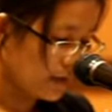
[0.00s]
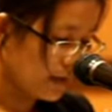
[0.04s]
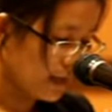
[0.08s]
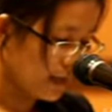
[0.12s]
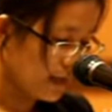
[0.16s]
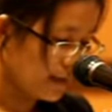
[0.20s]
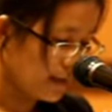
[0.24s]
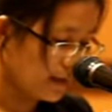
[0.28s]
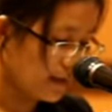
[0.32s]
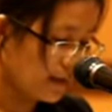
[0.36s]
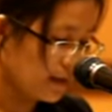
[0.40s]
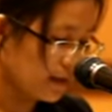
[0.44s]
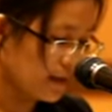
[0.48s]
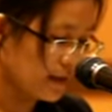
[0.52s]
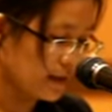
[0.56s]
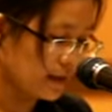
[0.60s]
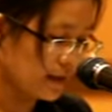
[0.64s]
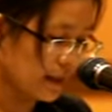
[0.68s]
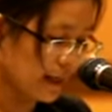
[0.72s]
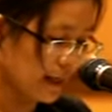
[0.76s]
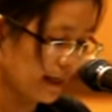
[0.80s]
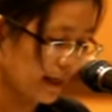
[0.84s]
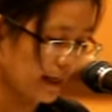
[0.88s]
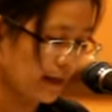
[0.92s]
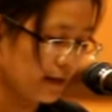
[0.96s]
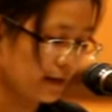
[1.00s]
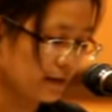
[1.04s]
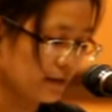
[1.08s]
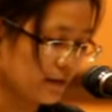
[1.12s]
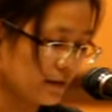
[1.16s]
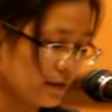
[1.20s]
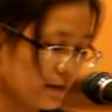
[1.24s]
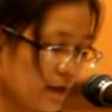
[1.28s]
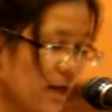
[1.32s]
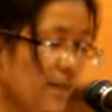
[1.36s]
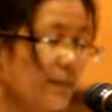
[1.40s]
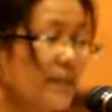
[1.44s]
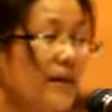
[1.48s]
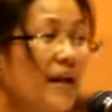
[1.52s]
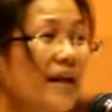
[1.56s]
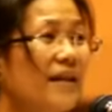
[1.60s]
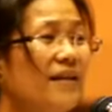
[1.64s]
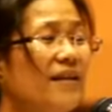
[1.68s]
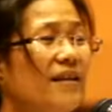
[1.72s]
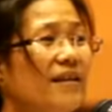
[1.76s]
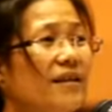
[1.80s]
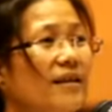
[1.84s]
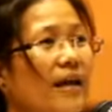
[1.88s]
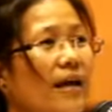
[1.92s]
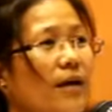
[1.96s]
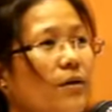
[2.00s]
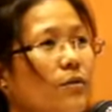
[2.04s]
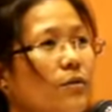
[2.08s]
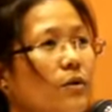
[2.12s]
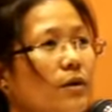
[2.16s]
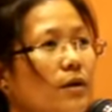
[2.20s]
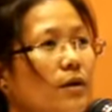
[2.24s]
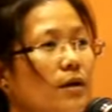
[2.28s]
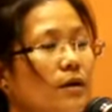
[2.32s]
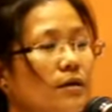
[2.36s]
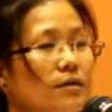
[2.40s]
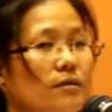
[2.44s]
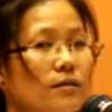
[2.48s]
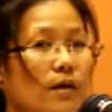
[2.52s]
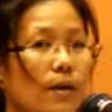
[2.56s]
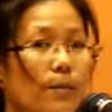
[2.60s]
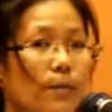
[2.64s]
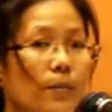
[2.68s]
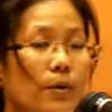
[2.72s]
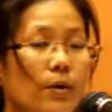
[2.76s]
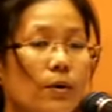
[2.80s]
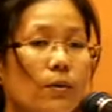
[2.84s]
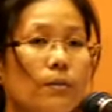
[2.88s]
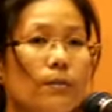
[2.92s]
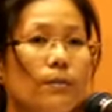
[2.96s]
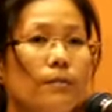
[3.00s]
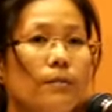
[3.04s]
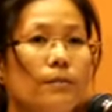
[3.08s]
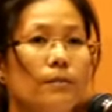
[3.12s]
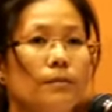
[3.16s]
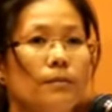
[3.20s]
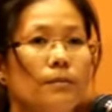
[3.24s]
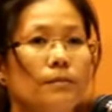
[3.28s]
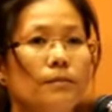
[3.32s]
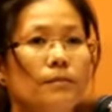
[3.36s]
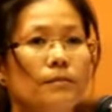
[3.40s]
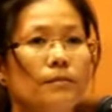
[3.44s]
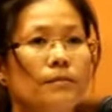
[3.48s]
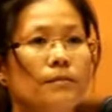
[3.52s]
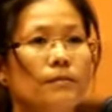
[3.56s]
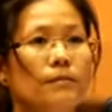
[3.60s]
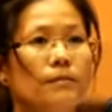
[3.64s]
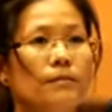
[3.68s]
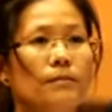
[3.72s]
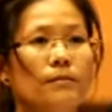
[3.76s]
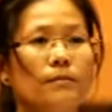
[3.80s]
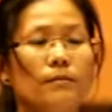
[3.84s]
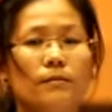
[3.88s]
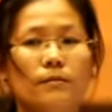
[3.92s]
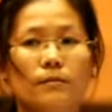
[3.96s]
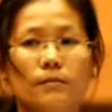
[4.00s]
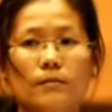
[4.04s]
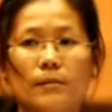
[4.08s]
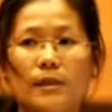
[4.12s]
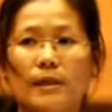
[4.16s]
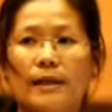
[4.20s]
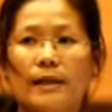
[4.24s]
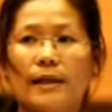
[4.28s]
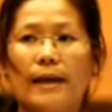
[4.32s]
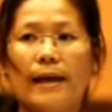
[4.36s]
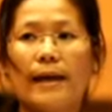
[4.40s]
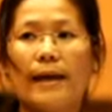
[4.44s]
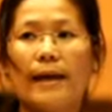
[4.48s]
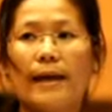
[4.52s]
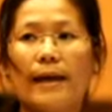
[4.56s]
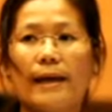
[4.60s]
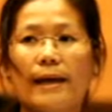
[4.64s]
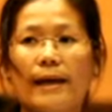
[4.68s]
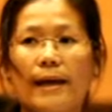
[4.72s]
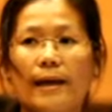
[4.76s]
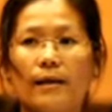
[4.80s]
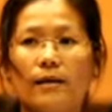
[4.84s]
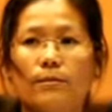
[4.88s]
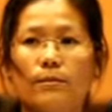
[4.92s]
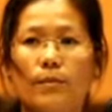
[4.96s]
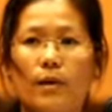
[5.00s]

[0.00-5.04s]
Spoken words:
therefore we can see that the decent living,